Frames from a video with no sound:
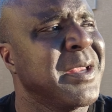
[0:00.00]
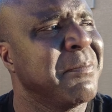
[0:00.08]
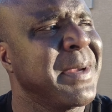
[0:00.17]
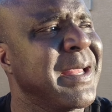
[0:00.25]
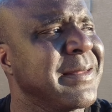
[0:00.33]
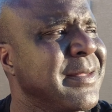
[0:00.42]

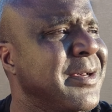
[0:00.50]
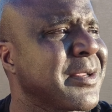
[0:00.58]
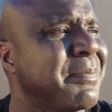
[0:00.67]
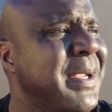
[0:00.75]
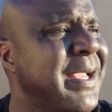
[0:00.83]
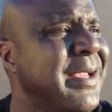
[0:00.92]
Man,
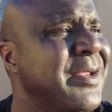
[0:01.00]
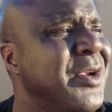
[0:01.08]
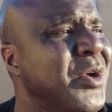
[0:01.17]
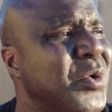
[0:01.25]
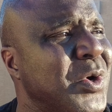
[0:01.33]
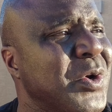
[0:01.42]
look, man,
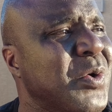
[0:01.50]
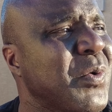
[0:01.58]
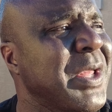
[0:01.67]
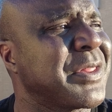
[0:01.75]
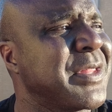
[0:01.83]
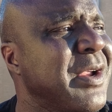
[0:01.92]
critical
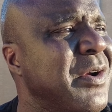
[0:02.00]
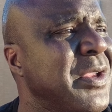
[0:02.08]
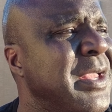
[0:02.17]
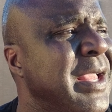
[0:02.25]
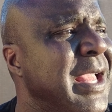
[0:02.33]
race theory,